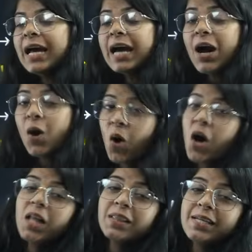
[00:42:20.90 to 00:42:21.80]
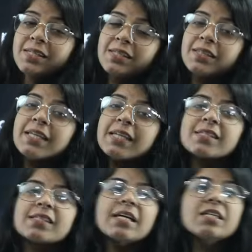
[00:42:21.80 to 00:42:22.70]
all this
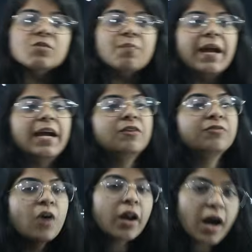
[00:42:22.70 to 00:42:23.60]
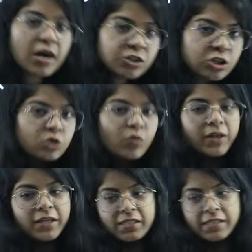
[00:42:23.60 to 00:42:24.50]
is made for us to
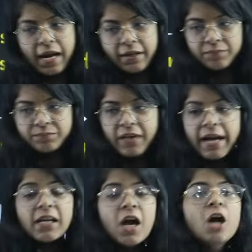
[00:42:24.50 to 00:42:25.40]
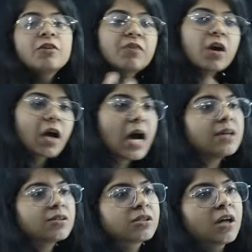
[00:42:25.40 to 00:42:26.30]
understand, right? For
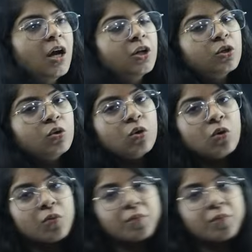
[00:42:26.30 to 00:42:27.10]
us to